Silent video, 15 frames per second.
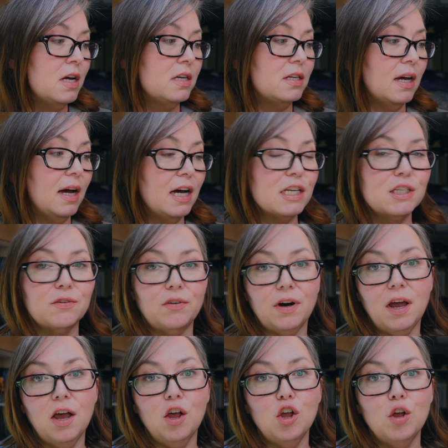to ask for
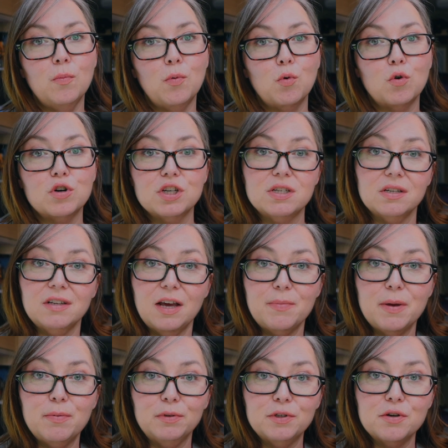help or just to let
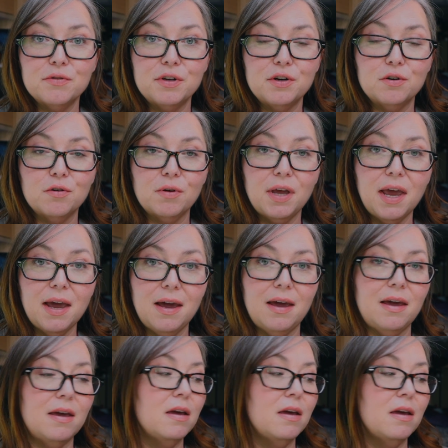people know that you're okay.